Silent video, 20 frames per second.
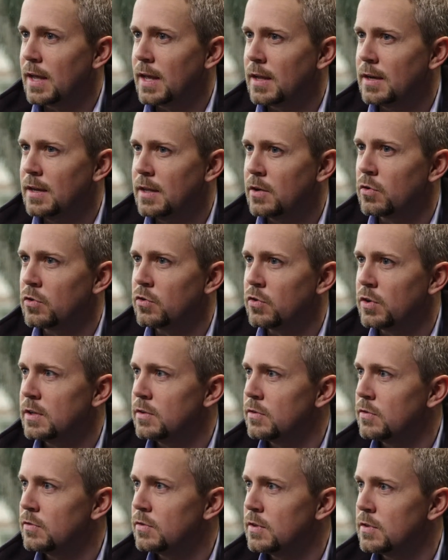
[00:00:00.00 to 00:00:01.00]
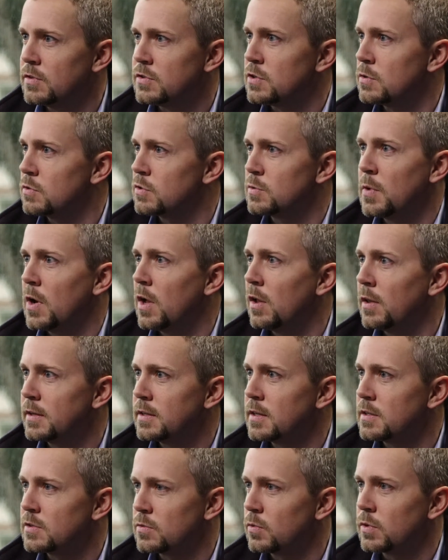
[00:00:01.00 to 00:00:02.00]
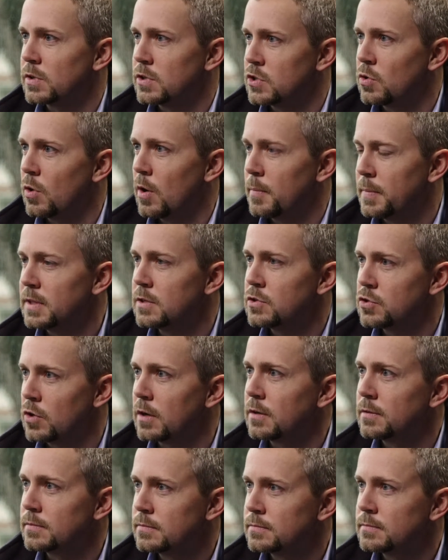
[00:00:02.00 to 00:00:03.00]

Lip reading: and energy is so small it doesn't really show up in the chart.